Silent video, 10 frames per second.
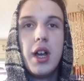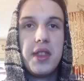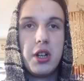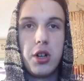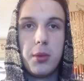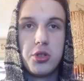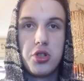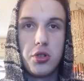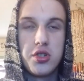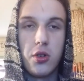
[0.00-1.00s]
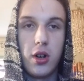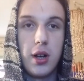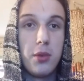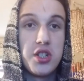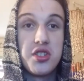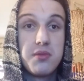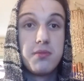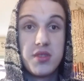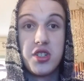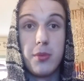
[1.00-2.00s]
The Incredible True Story, which is
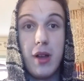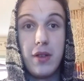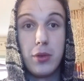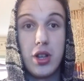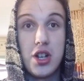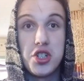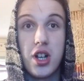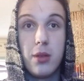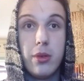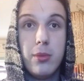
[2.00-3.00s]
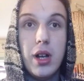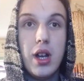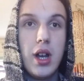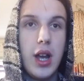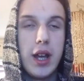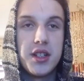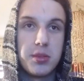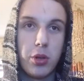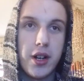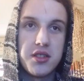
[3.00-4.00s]
still my favorite Logic album, and
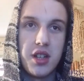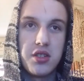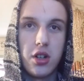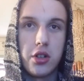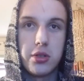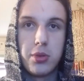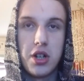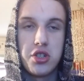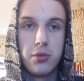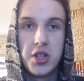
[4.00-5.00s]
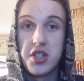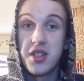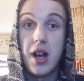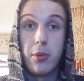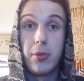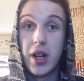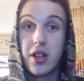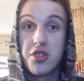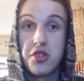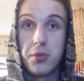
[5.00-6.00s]
its predecessor, Under Pressure, which is an album that I
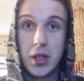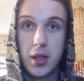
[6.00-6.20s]
also really